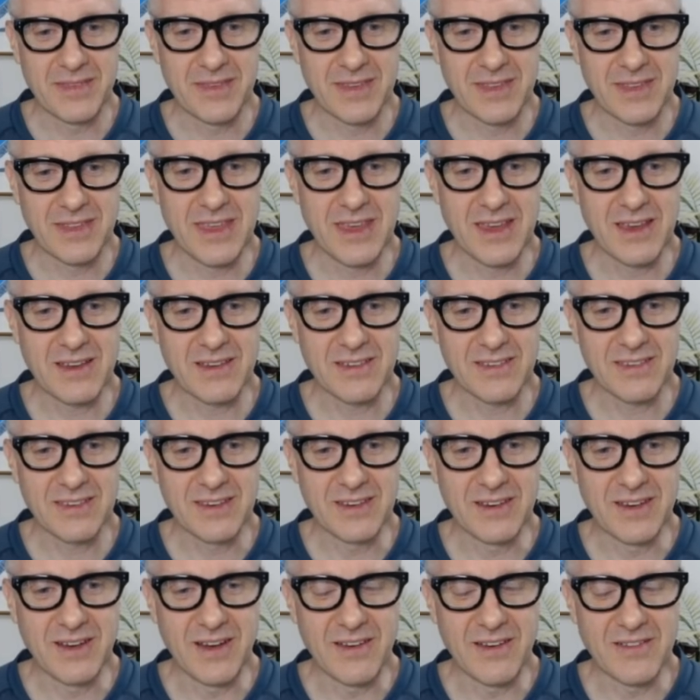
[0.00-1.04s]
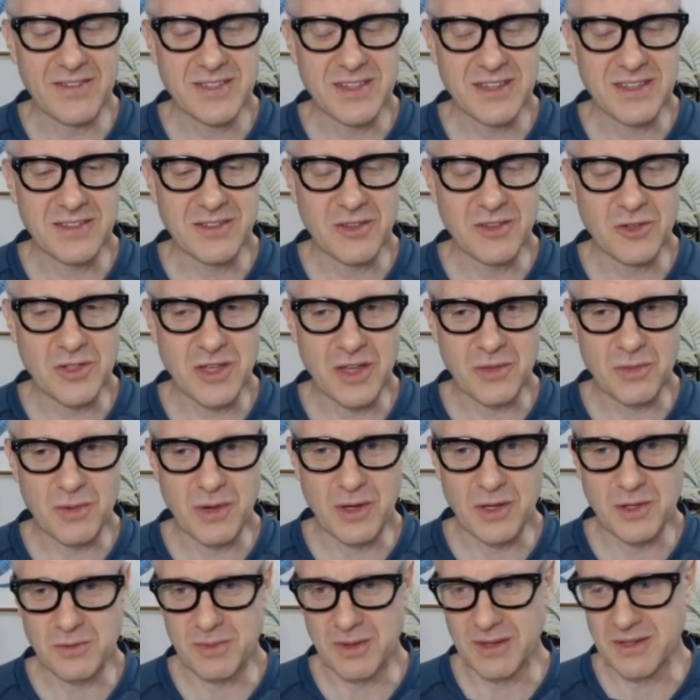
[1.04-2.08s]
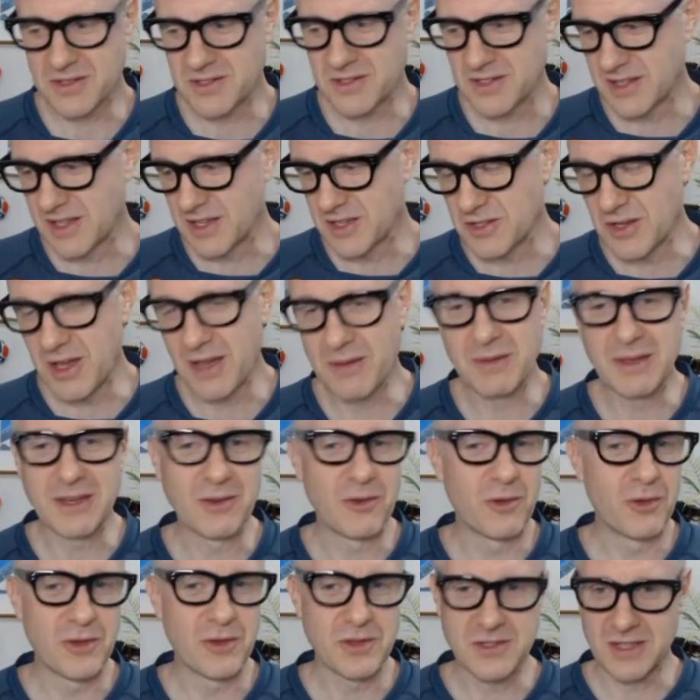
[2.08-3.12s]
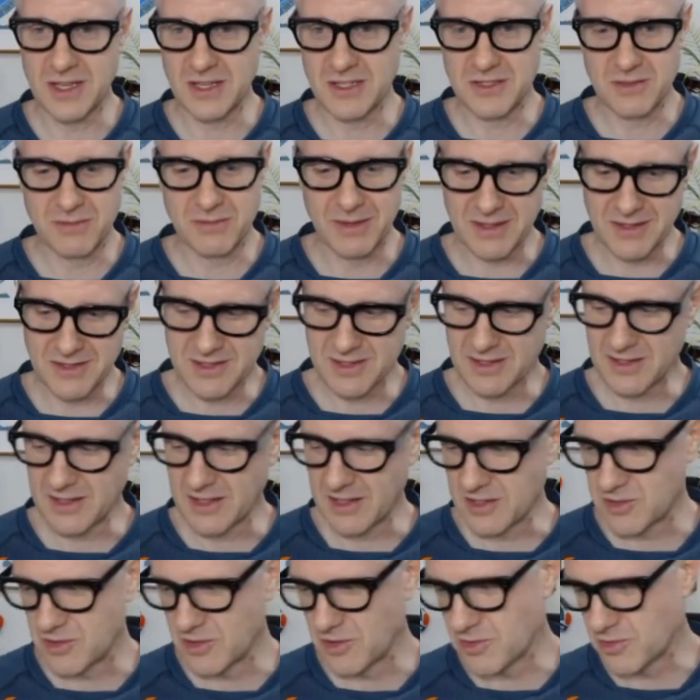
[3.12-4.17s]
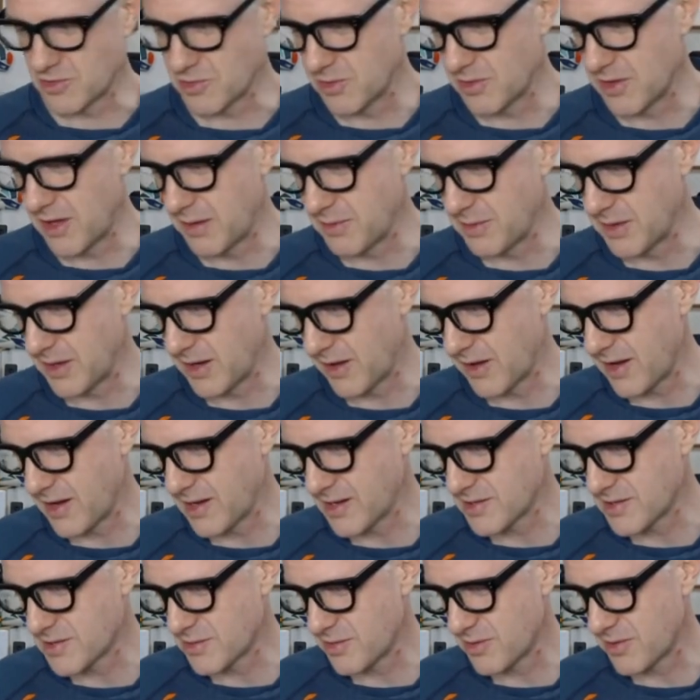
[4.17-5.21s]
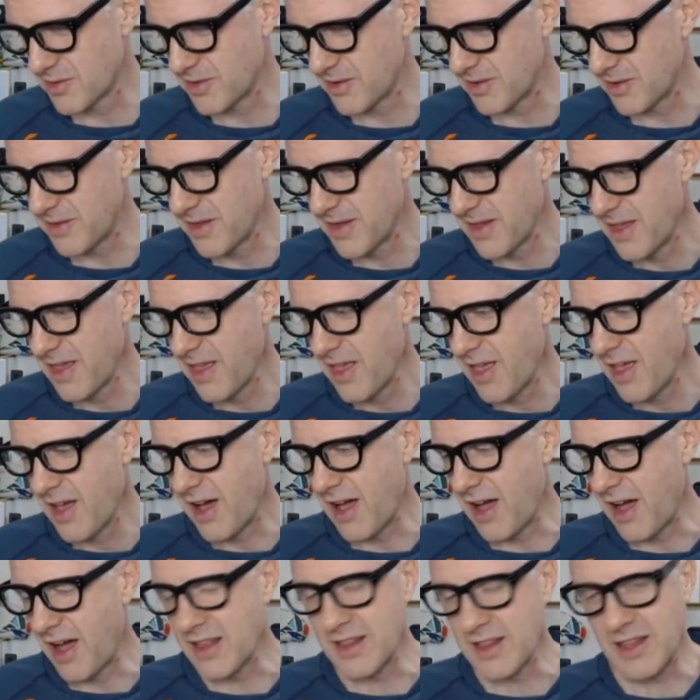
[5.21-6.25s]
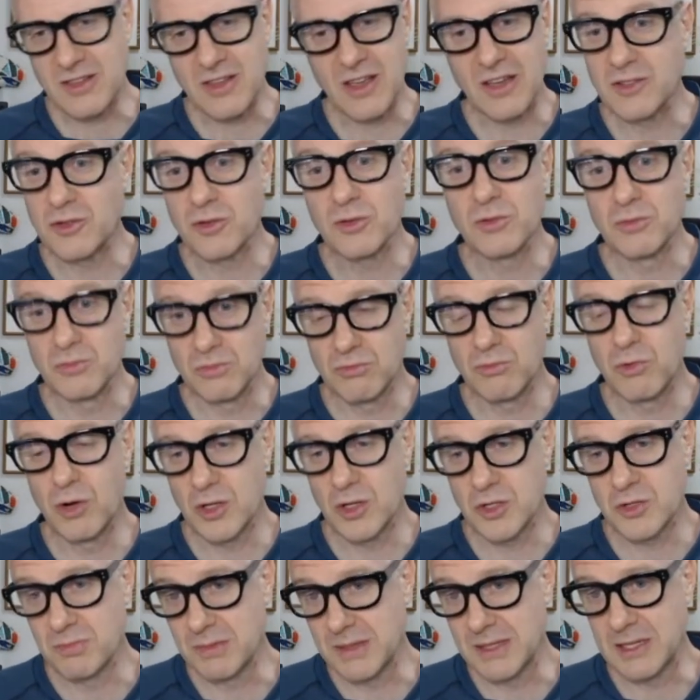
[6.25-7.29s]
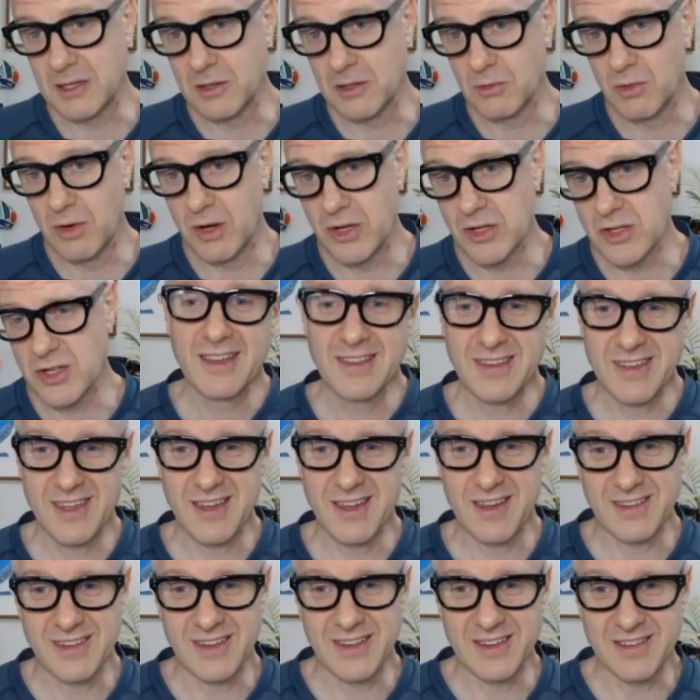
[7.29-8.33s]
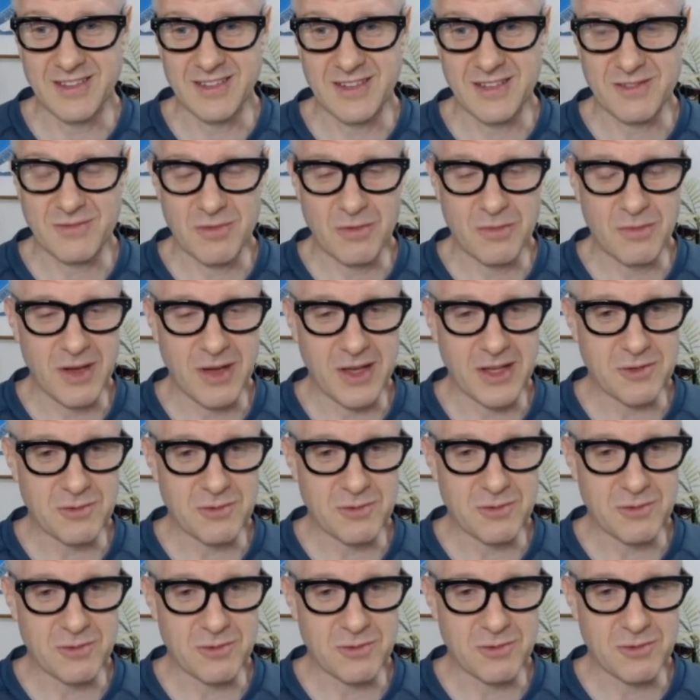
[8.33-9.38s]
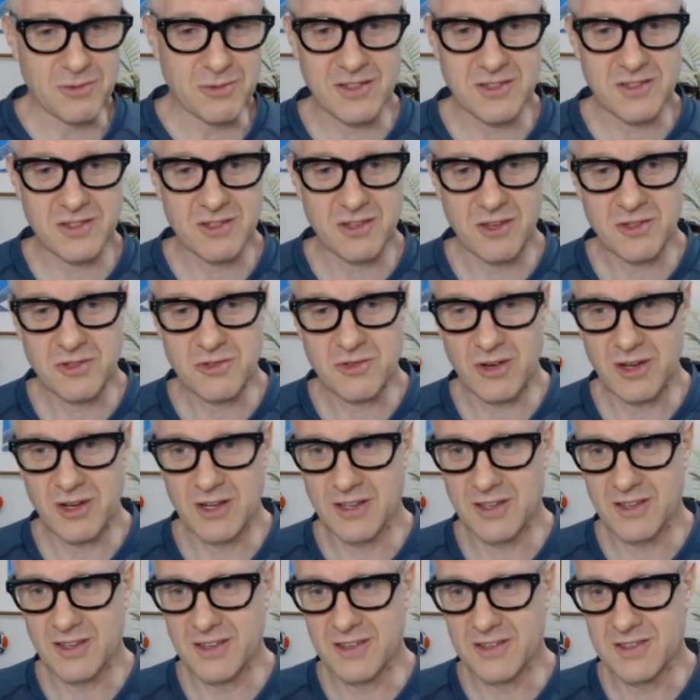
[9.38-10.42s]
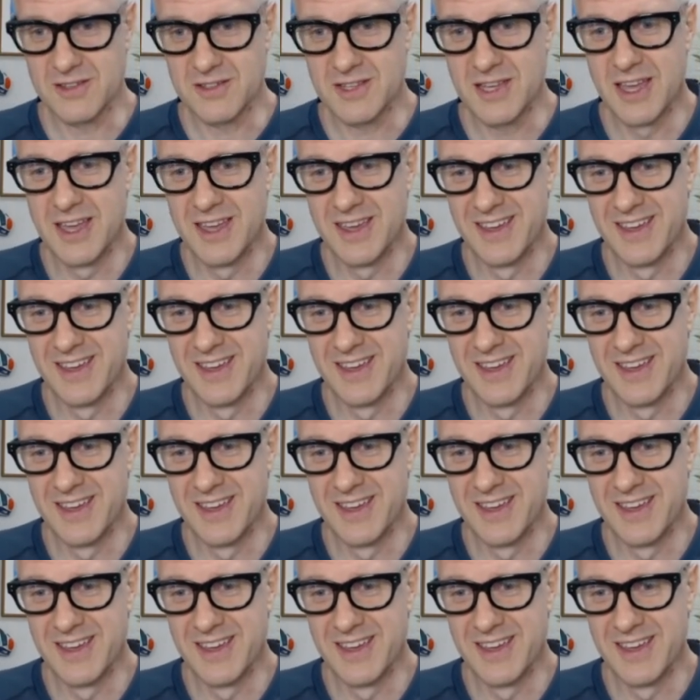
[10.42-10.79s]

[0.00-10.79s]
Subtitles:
I've seen New South Wales being silly as, I mean, all the states are being silly as usual. I mean, I saw, I like, I do watch Media Watch, and it just reminds me how nuts Australia is.